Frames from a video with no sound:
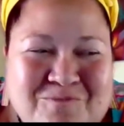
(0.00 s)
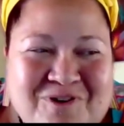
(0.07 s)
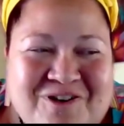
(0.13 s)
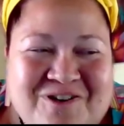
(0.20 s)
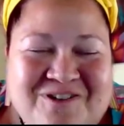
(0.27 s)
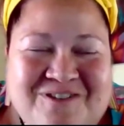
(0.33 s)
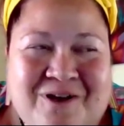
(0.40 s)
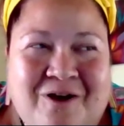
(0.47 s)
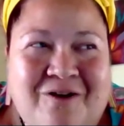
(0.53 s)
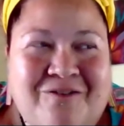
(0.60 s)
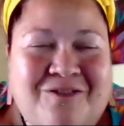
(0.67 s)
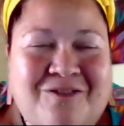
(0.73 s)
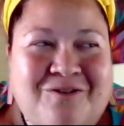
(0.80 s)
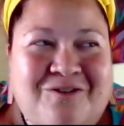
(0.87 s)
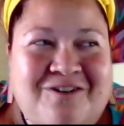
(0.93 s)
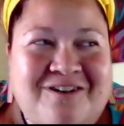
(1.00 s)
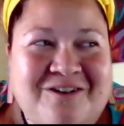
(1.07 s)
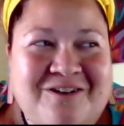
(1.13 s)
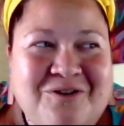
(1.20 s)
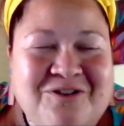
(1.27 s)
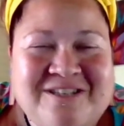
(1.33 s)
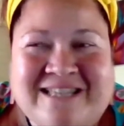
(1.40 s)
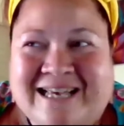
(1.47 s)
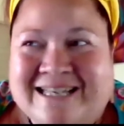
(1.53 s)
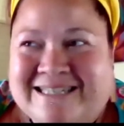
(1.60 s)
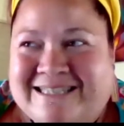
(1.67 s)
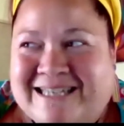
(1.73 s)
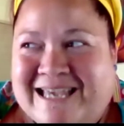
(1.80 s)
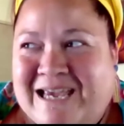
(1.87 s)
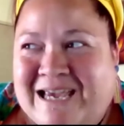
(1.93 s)
because I thought, who's that
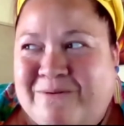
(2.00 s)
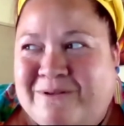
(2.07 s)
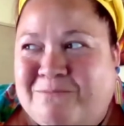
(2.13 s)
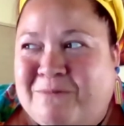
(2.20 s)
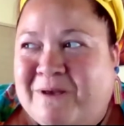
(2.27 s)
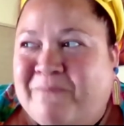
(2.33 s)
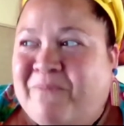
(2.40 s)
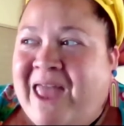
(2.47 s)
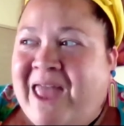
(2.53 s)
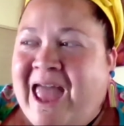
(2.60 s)
singing with me?